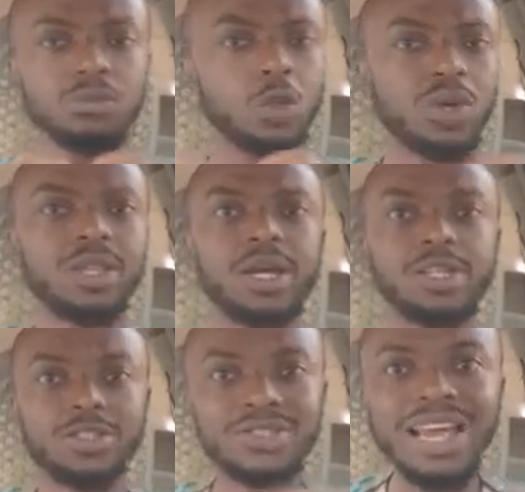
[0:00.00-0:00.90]
with a
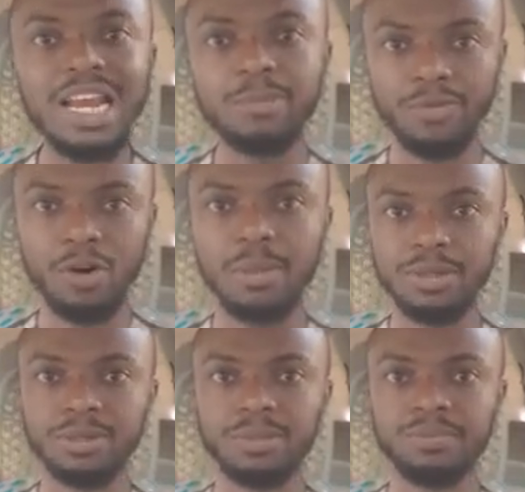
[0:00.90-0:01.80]
stellar
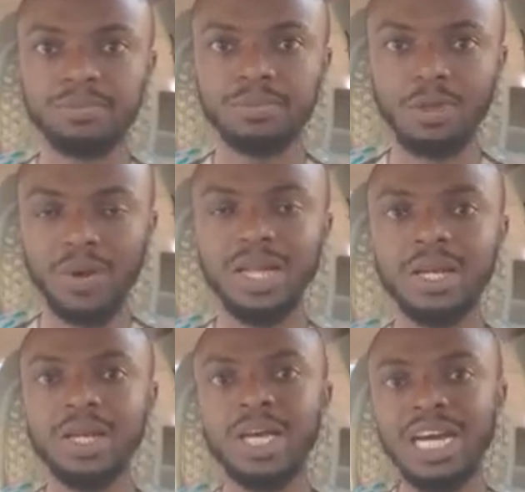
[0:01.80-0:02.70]
performance. All right.
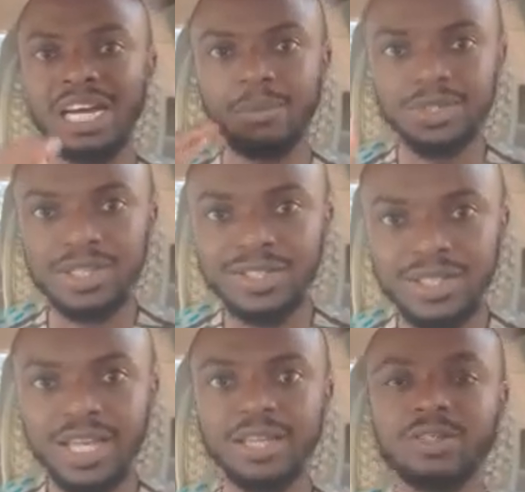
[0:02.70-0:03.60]
And number six
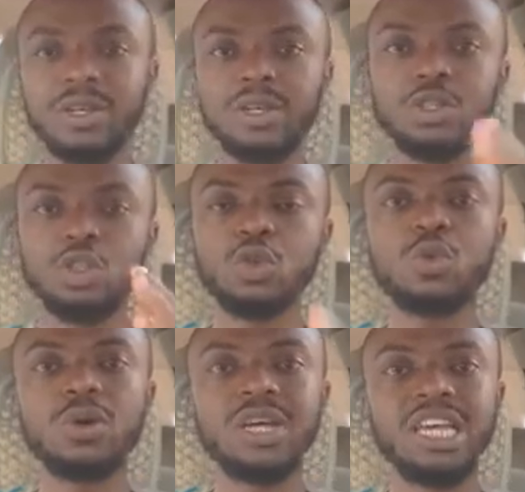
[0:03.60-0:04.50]
is
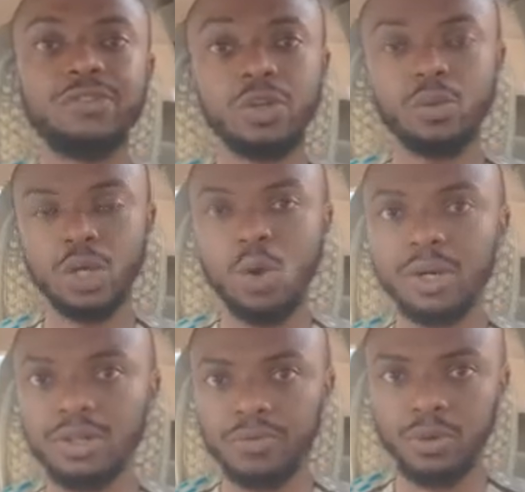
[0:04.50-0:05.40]
do a video
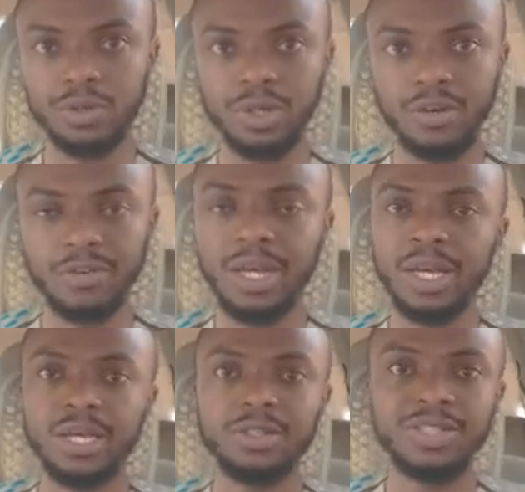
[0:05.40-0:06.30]
recording of yourself.
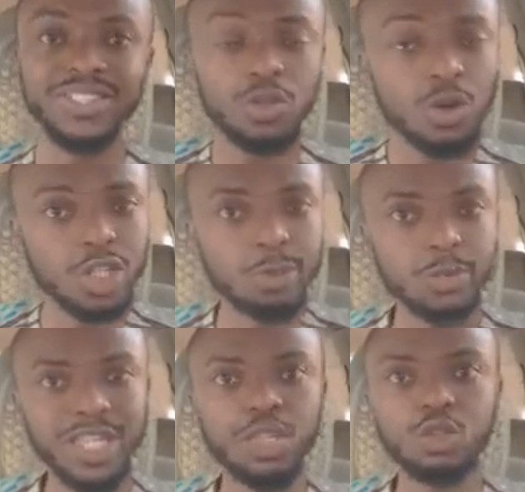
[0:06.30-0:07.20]
Since you're going to be
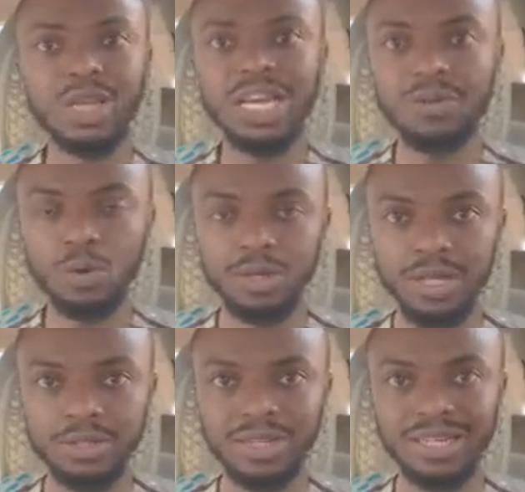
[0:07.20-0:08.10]
speaking to a live
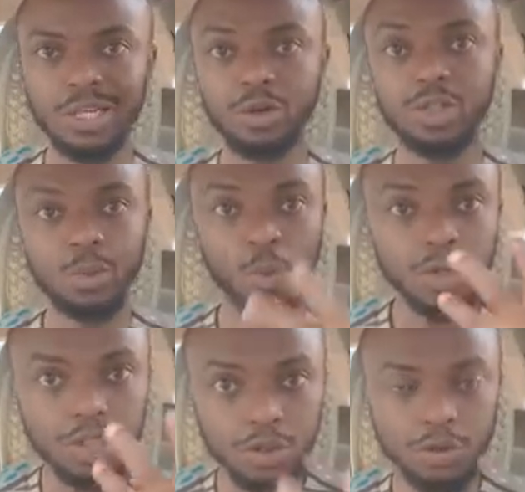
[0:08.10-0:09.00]
audience and they're going to be
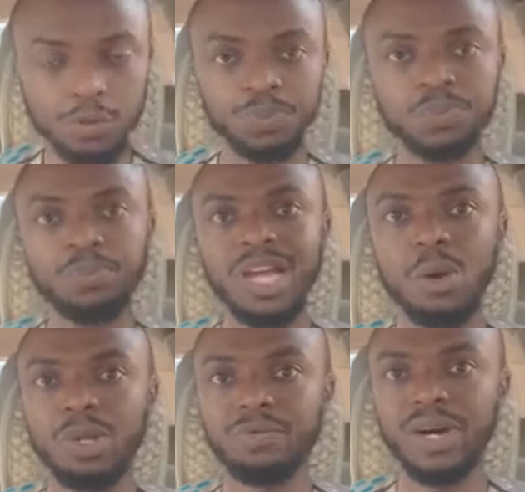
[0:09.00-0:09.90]
watching you, I
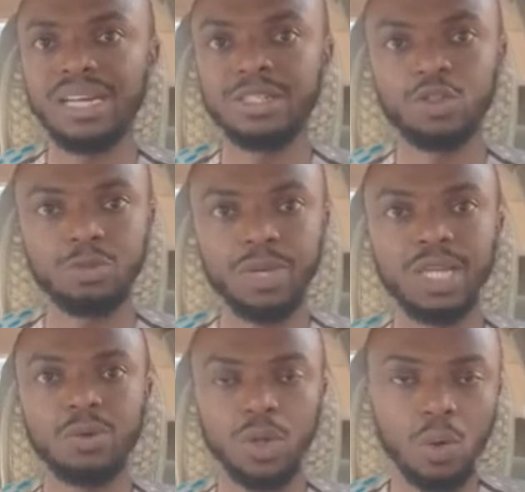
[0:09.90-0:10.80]
will advise that you
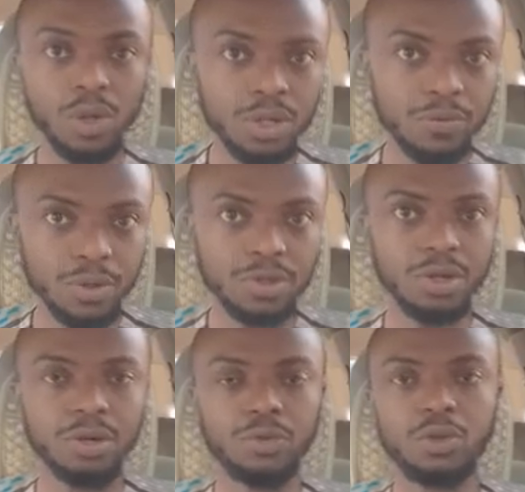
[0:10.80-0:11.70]
make a recording of
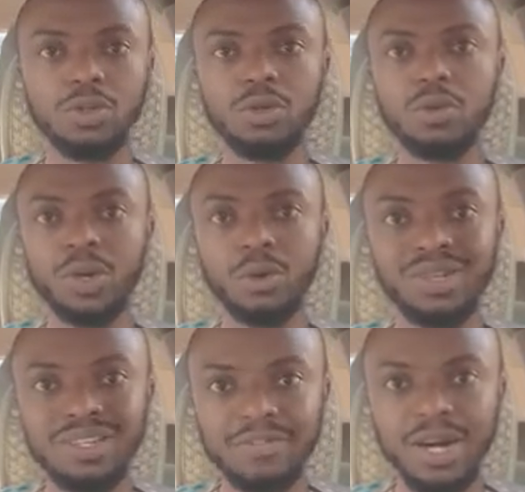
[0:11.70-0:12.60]
yourself. Use your
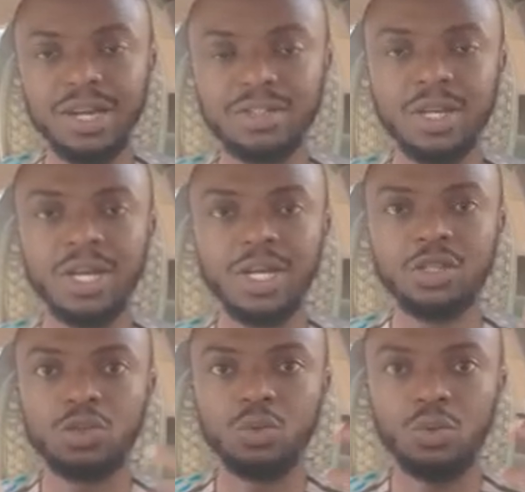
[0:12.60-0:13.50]
recording device
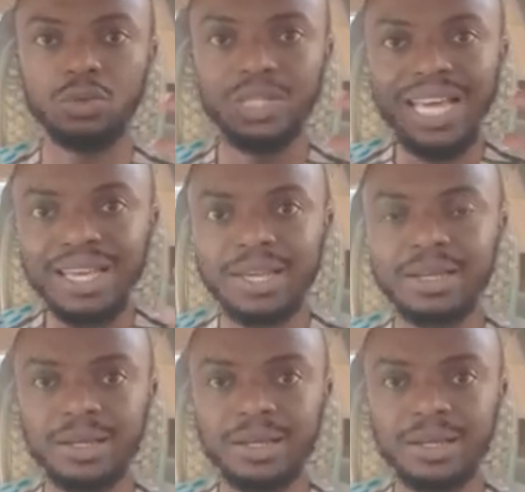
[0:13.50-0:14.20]
to take